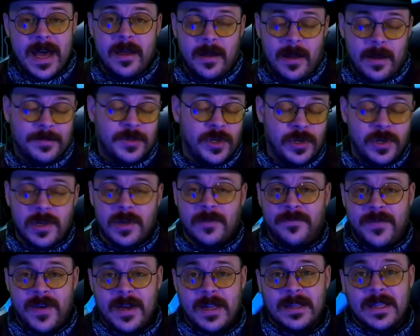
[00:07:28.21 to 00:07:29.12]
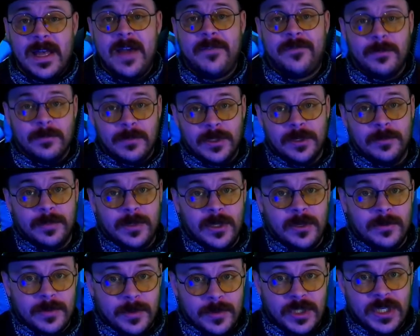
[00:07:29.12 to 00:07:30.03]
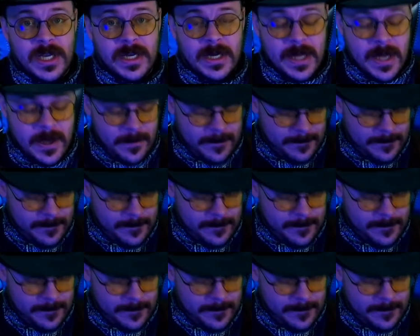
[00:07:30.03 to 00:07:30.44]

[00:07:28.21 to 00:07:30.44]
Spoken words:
I'm sure you can find a light from Lume. Check it out.